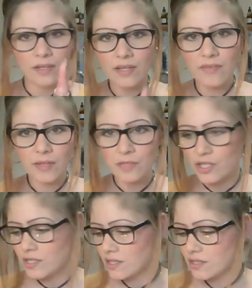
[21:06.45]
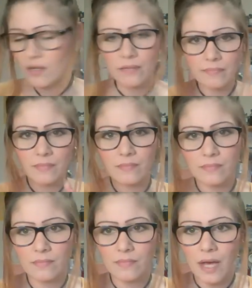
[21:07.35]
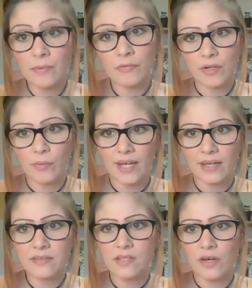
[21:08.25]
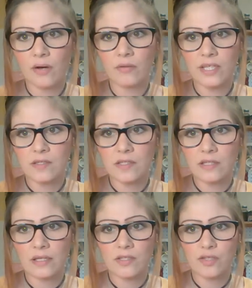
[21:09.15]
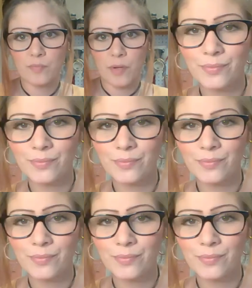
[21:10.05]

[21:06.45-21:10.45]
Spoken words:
forgive me, just I'm gonna run away, so let's just pause.